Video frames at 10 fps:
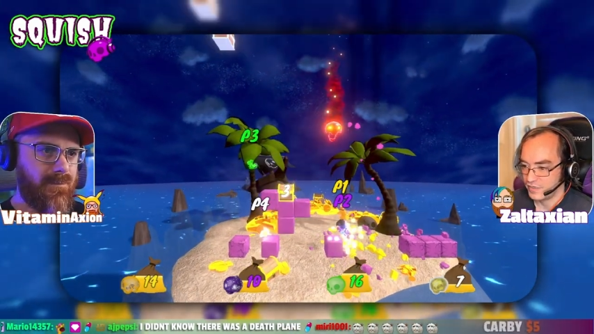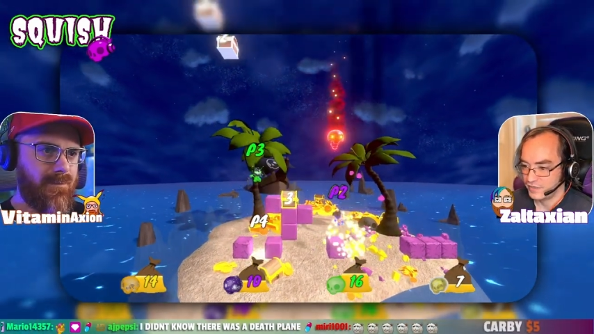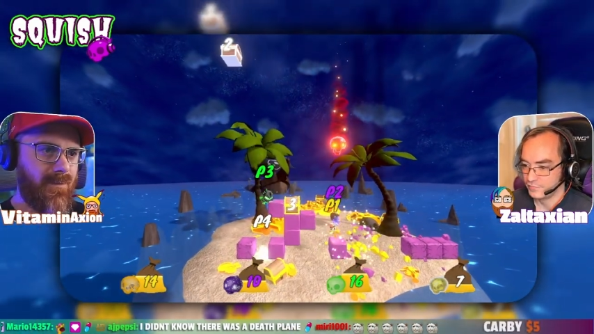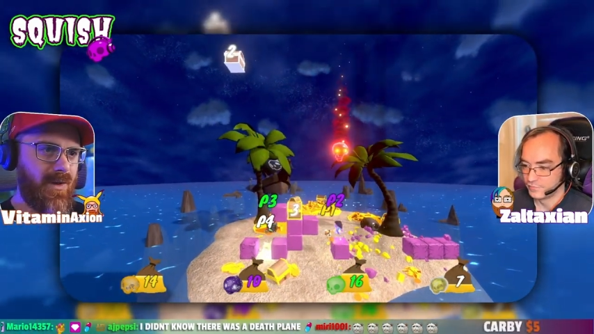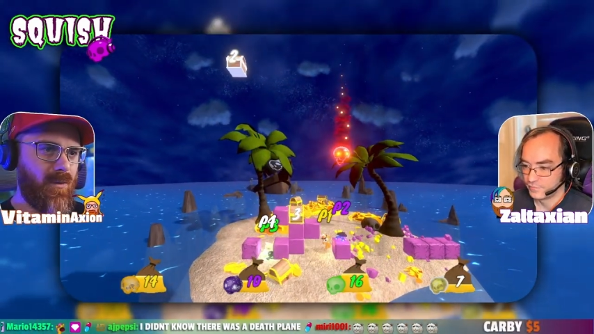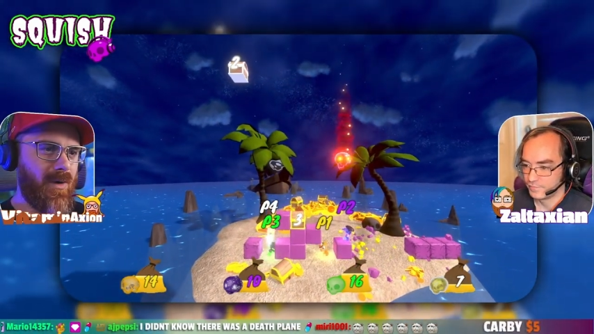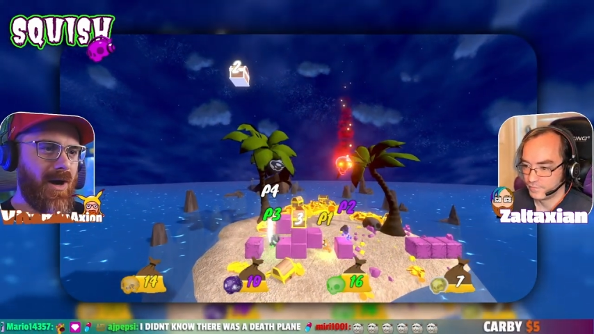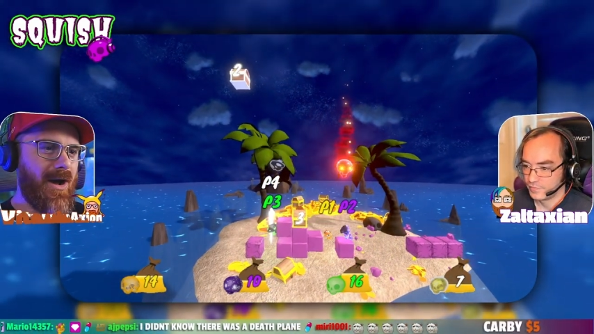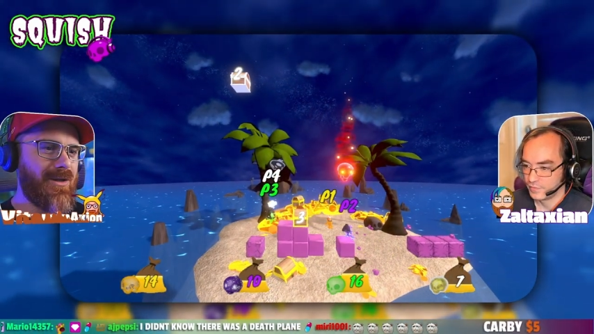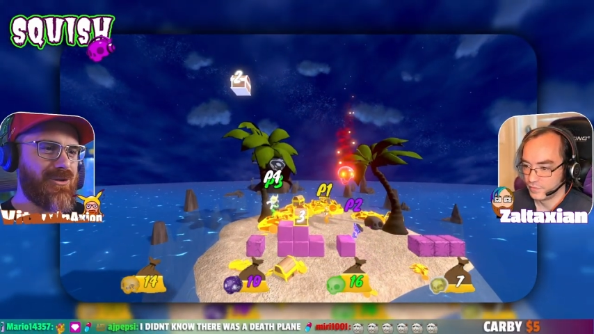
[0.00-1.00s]
Speaker 1: Mine. We're
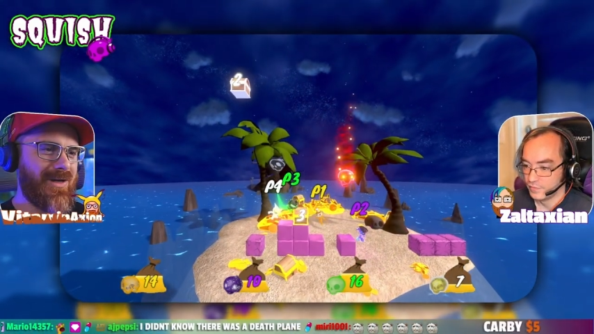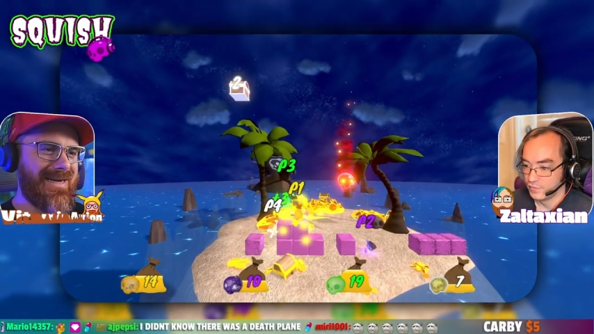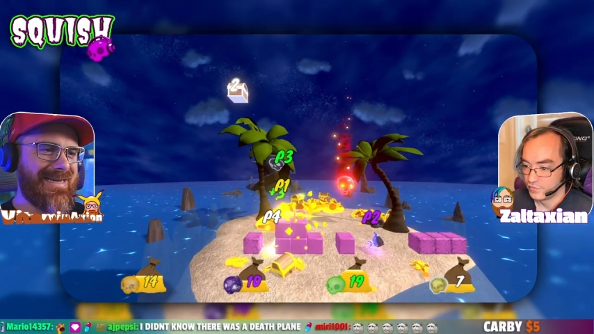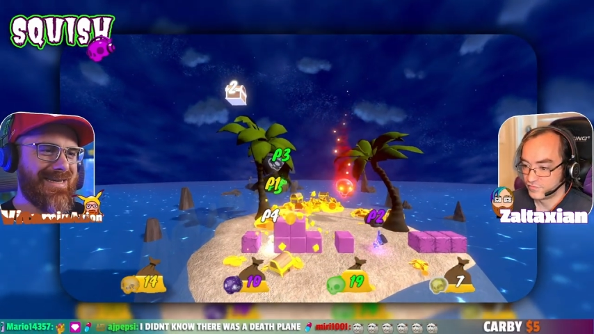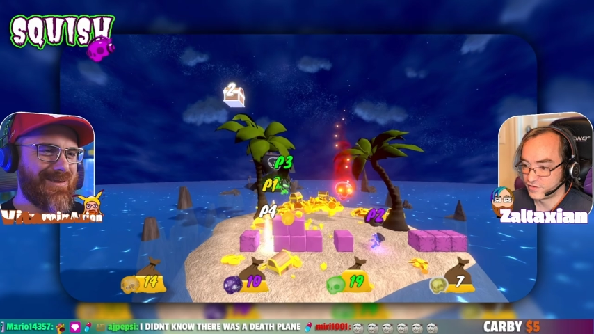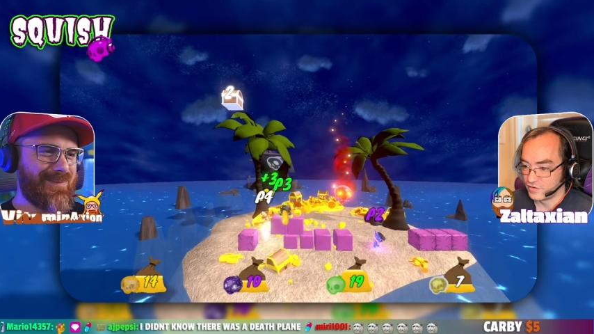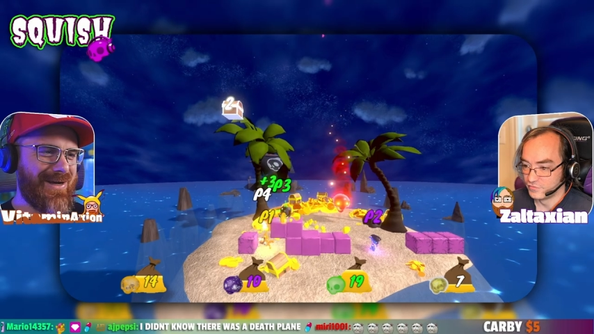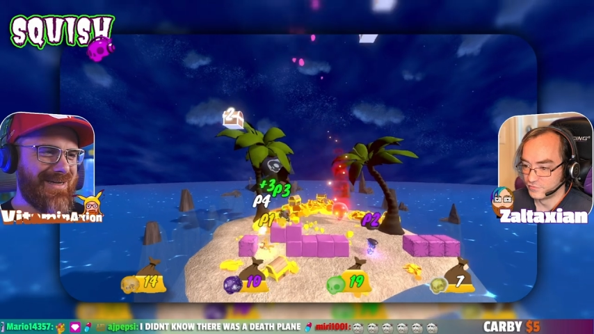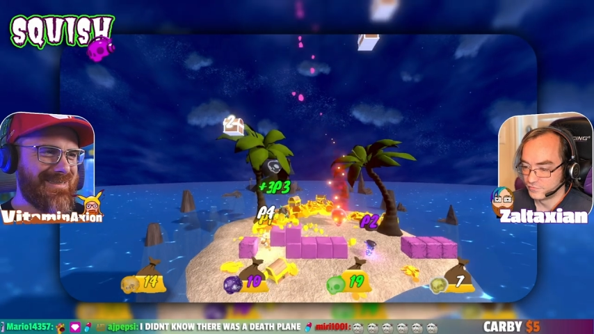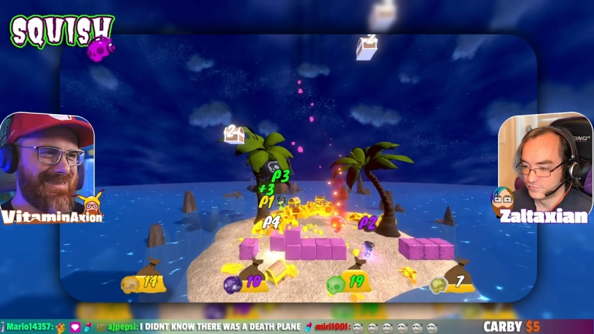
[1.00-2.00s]
all trying to get the box.
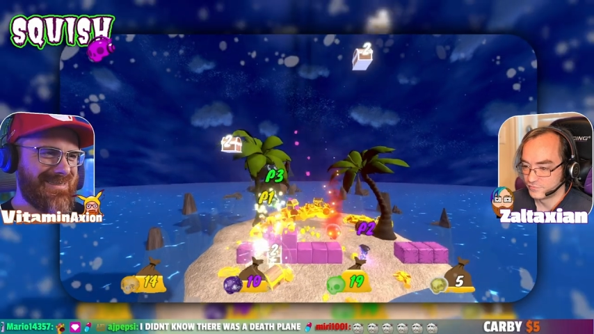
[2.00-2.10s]
Oh.